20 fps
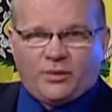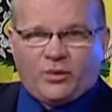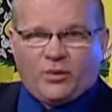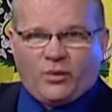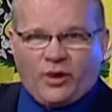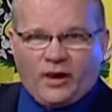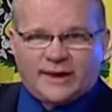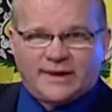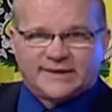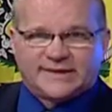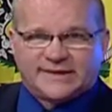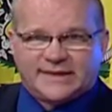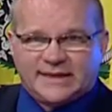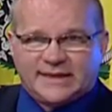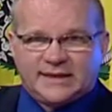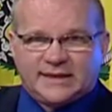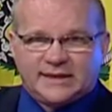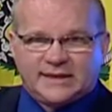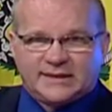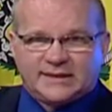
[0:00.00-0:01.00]
want to
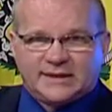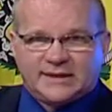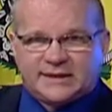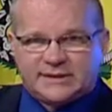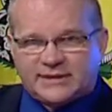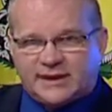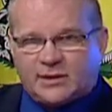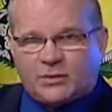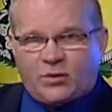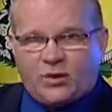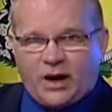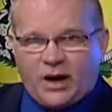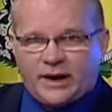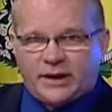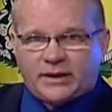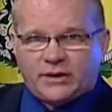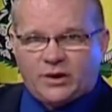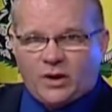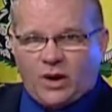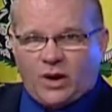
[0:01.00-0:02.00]
see these things, they want
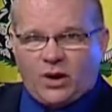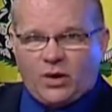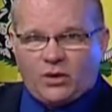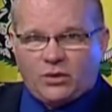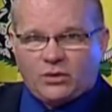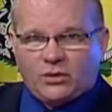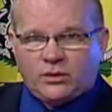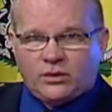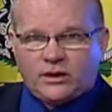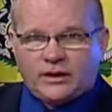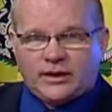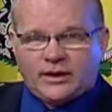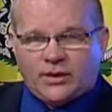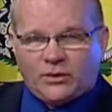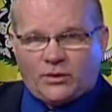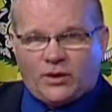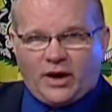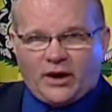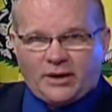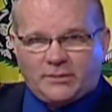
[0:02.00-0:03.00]
to know, and they
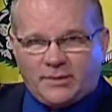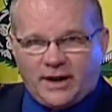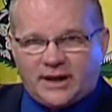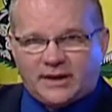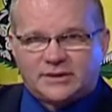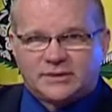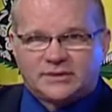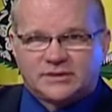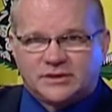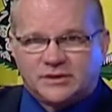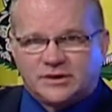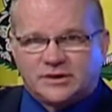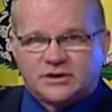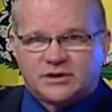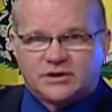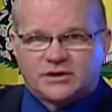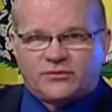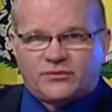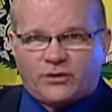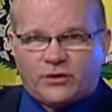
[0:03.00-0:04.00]
want to make
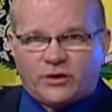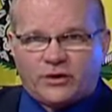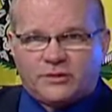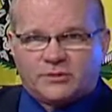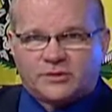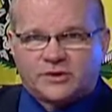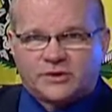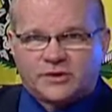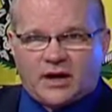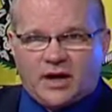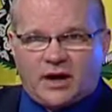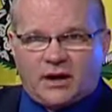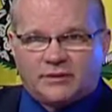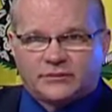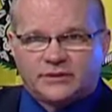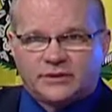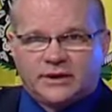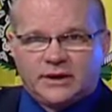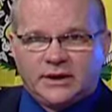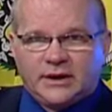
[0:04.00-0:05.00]
decisions for
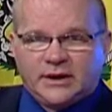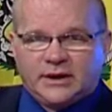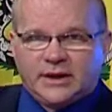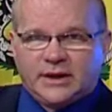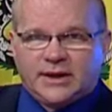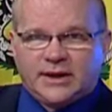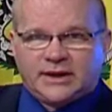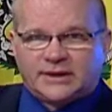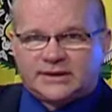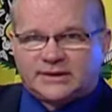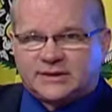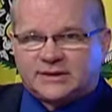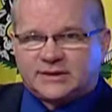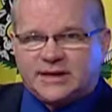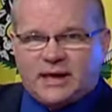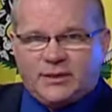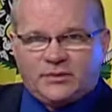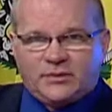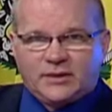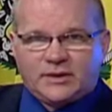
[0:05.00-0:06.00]
themselves. And it's the
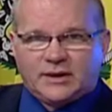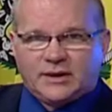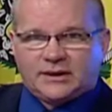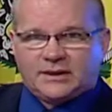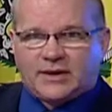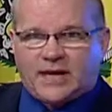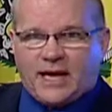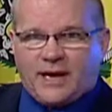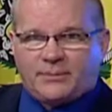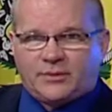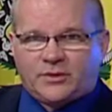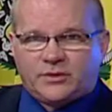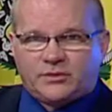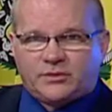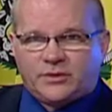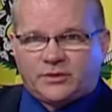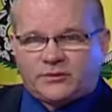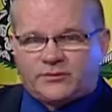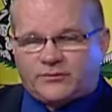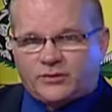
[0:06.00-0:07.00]
same thing that's
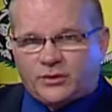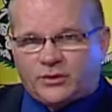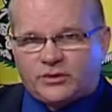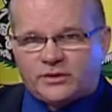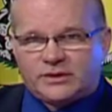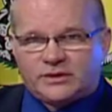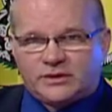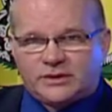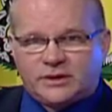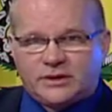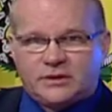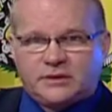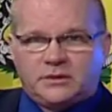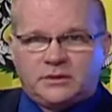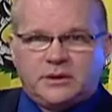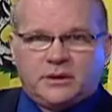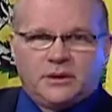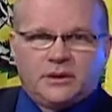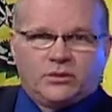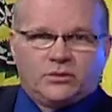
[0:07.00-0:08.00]
happened with
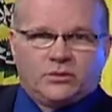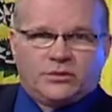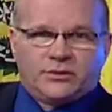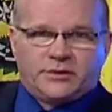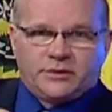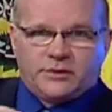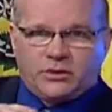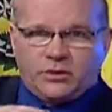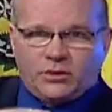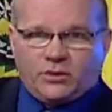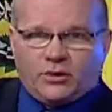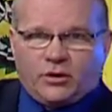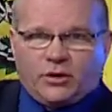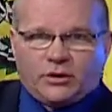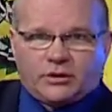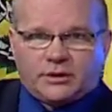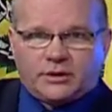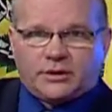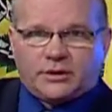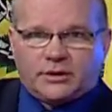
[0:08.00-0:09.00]
Ferguson, with the New
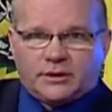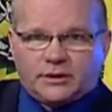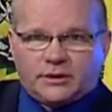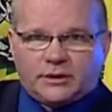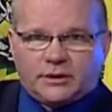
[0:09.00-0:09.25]
York